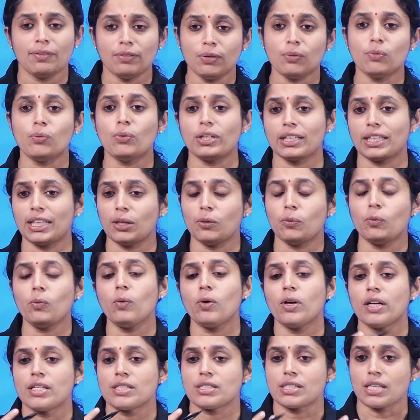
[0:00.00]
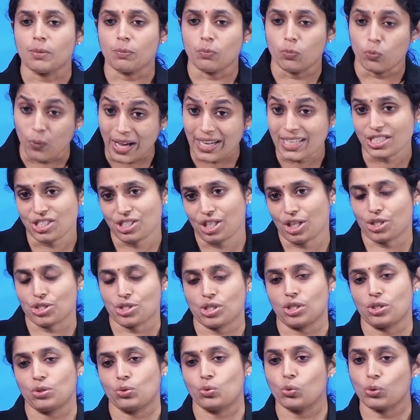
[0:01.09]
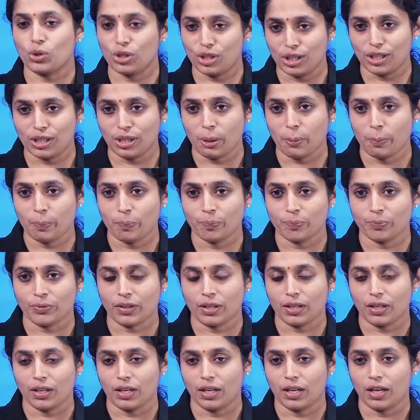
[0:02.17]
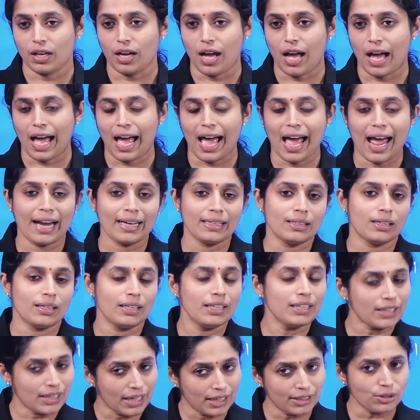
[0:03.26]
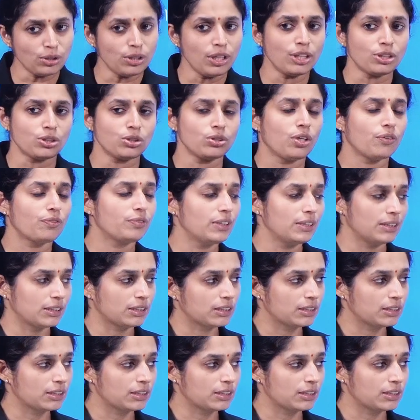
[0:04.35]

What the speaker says: we would give one section to read, and in continuation of